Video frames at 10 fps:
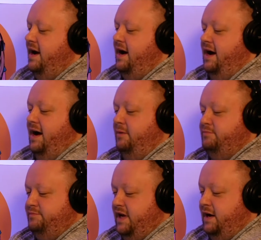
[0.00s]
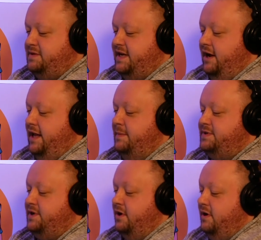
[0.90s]
Um, an upscale
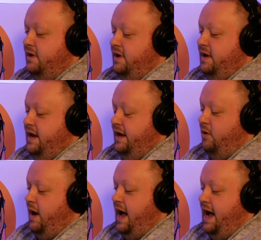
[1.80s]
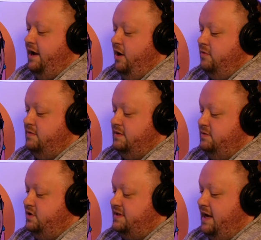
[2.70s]
hipster in Ohio,
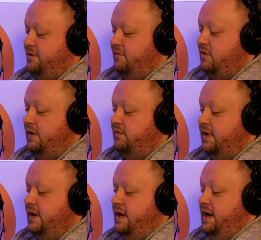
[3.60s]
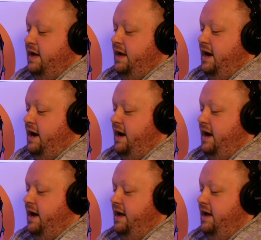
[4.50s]
just south of Cleveland,
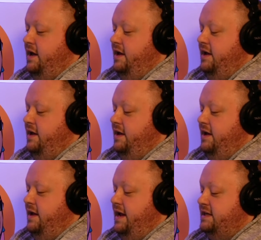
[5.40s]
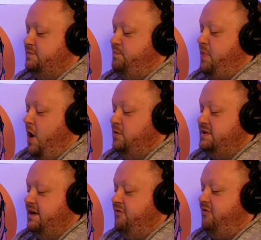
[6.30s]
uh, is
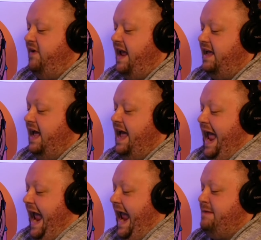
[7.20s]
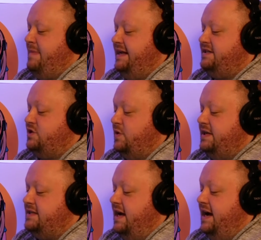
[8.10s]
posting fake handmade
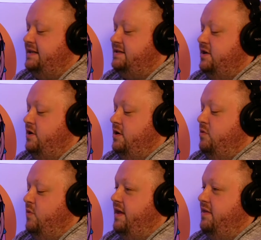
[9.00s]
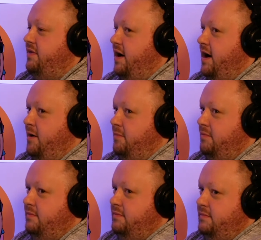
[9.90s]
street signs with
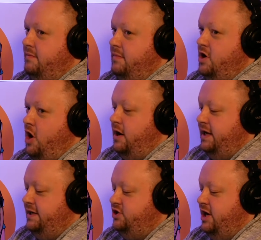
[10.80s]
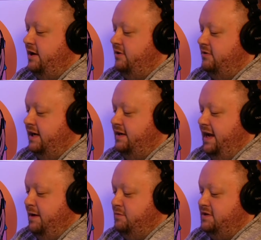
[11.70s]
um, naughty genital
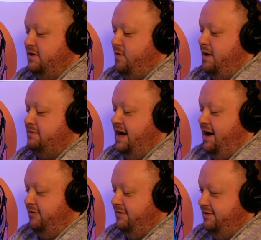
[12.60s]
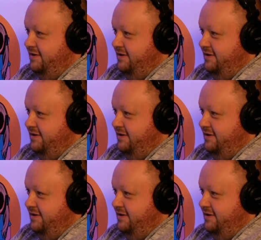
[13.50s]
nicknames around town.